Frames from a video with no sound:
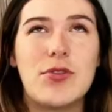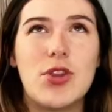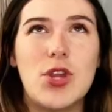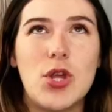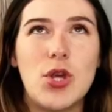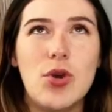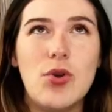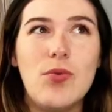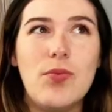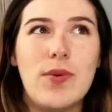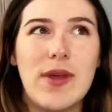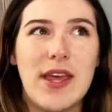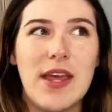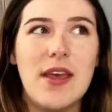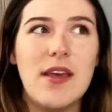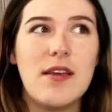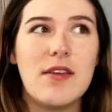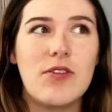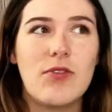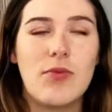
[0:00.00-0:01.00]
2
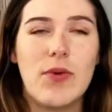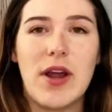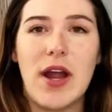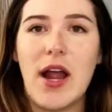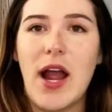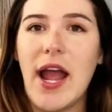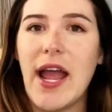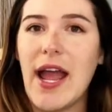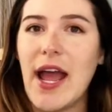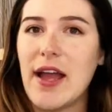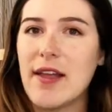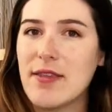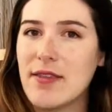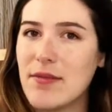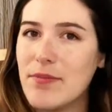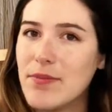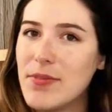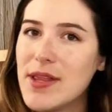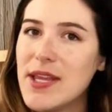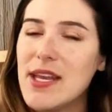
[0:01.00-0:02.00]
weeks where I had
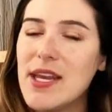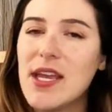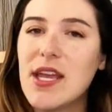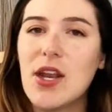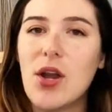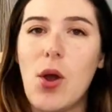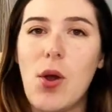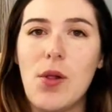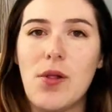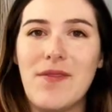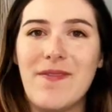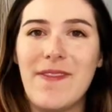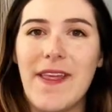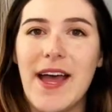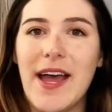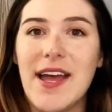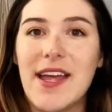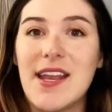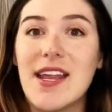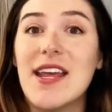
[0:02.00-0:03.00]
some bleeding and all of
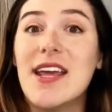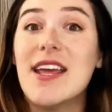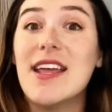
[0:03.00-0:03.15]
that.